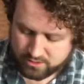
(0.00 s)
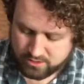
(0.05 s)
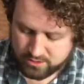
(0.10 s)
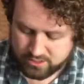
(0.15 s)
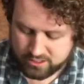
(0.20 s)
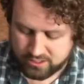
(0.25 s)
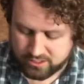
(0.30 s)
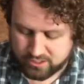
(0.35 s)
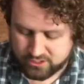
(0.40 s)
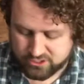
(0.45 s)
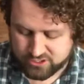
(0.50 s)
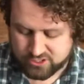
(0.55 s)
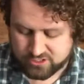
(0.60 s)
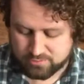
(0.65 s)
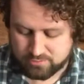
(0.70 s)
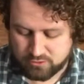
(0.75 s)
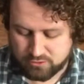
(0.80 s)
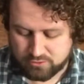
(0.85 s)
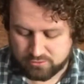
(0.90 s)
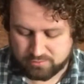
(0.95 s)

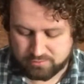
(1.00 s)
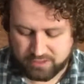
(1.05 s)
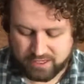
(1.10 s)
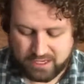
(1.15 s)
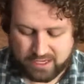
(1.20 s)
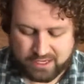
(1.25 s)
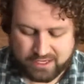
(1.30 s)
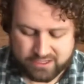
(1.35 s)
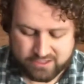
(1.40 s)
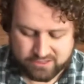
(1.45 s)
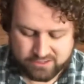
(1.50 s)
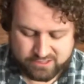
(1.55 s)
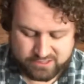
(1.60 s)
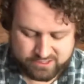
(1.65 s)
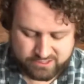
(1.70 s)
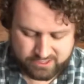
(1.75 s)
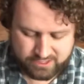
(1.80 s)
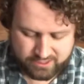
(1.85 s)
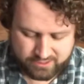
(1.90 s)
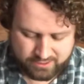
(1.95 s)
delicious moon
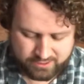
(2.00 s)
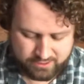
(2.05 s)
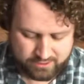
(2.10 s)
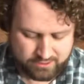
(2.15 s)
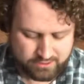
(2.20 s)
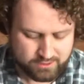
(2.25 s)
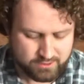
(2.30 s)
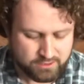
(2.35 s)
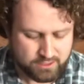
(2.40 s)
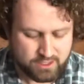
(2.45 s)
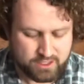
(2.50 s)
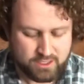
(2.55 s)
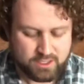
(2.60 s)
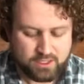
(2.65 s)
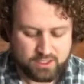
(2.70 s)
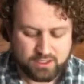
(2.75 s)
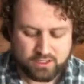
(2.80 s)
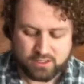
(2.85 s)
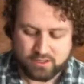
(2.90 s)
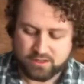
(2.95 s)
pies.
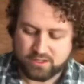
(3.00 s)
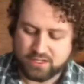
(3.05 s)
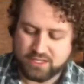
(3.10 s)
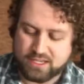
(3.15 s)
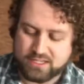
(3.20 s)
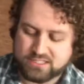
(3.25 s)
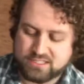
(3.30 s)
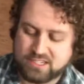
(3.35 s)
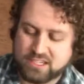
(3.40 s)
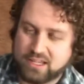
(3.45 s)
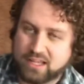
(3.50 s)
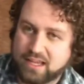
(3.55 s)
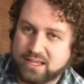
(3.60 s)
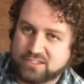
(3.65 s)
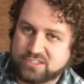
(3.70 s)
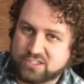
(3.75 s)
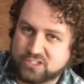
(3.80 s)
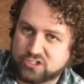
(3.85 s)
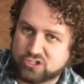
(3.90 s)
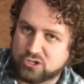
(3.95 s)
The nice
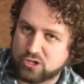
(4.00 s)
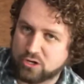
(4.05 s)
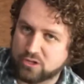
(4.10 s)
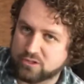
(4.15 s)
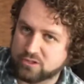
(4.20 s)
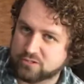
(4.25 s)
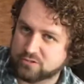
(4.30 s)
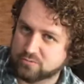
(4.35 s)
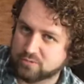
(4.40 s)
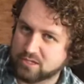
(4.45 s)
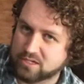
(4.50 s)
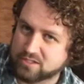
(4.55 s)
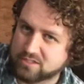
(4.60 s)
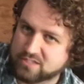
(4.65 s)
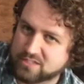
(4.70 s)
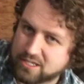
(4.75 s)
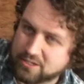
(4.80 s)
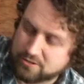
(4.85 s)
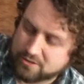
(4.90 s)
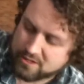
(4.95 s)
classic chocolate
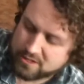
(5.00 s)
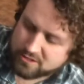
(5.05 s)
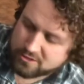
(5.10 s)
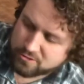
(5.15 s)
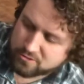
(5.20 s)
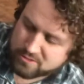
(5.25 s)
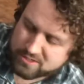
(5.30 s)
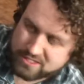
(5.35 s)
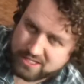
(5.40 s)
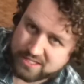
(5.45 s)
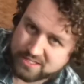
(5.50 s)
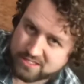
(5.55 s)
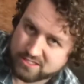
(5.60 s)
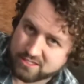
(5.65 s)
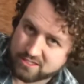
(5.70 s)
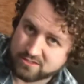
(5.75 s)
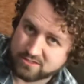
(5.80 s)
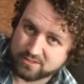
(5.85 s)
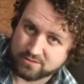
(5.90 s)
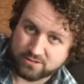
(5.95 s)
ones. I don't need to do a taste
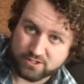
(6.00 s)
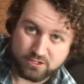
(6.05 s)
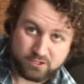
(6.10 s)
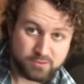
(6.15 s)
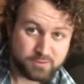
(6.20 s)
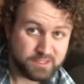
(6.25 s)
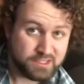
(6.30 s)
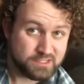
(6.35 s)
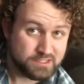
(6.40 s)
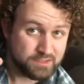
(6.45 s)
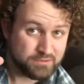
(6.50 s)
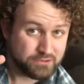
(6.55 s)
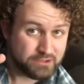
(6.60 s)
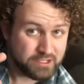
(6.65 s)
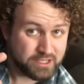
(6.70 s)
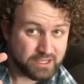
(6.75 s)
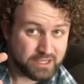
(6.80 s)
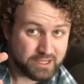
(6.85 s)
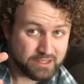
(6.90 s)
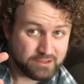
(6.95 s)
test of those because I've
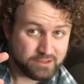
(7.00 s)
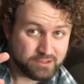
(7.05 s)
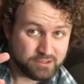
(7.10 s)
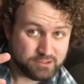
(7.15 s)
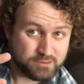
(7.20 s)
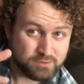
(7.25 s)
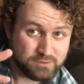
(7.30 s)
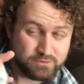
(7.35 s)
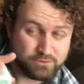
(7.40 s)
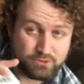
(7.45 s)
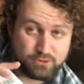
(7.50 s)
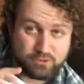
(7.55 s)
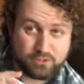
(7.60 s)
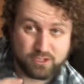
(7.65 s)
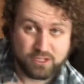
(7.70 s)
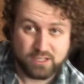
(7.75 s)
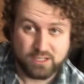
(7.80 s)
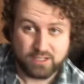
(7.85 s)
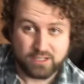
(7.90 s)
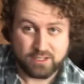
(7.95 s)
already had those before.
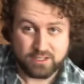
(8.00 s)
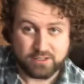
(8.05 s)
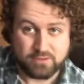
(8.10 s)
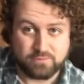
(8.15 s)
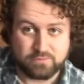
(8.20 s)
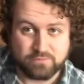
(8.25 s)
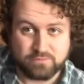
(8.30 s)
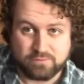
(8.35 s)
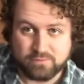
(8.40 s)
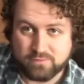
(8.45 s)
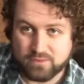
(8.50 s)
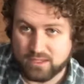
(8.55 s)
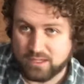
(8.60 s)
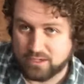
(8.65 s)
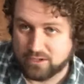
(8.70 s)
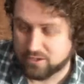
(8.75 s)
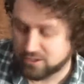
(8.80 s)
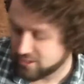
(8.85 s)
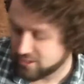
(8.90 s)
You